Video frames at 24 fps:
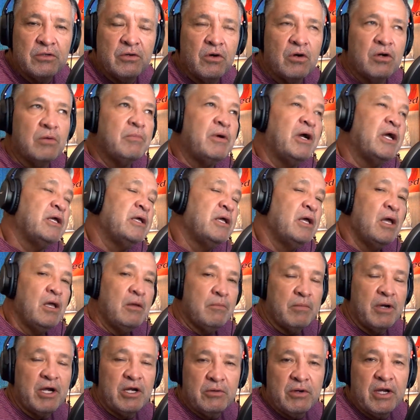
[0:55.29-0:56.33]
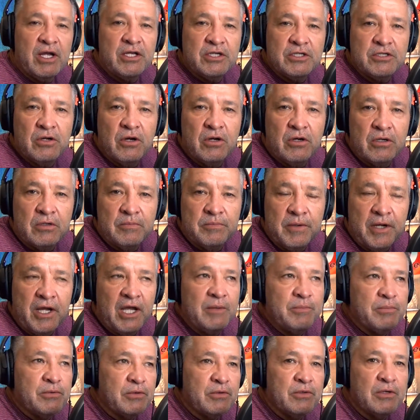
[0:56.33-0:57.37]
or my granddaughter
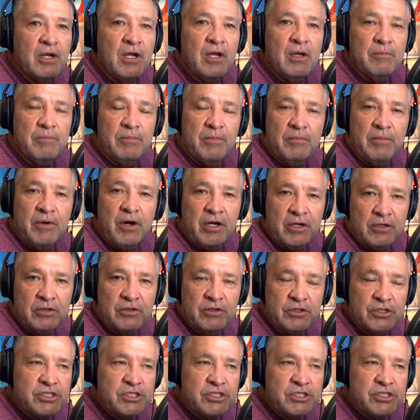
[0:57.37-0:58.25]
Piper, on her.